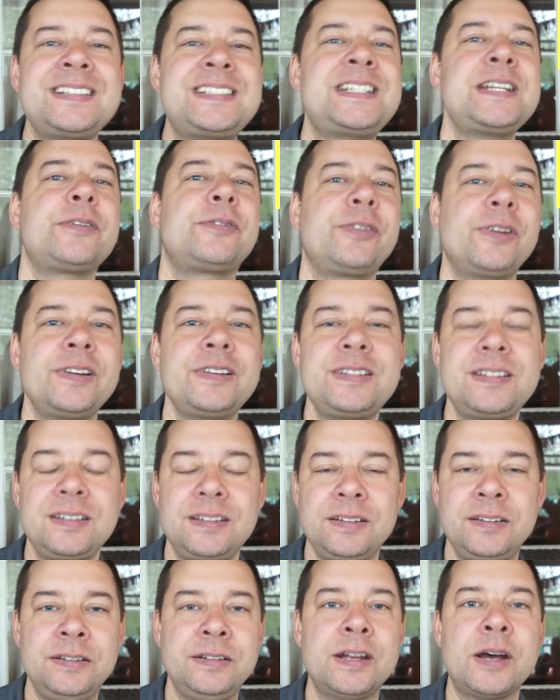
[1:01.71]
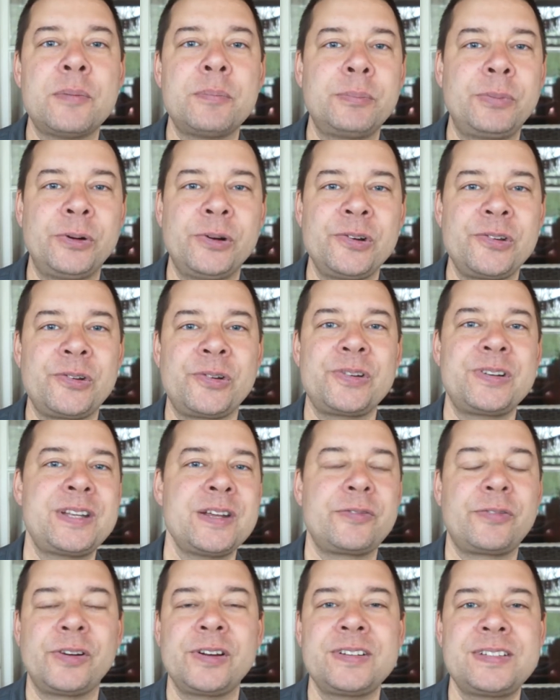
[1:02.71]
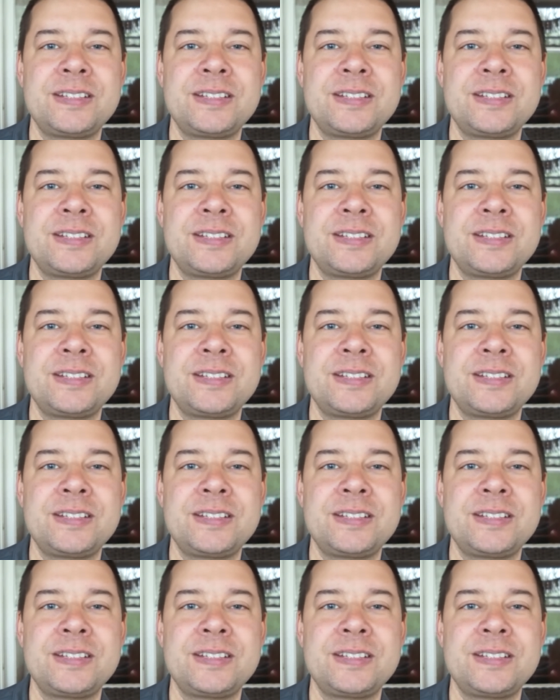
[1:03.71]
different numbers or different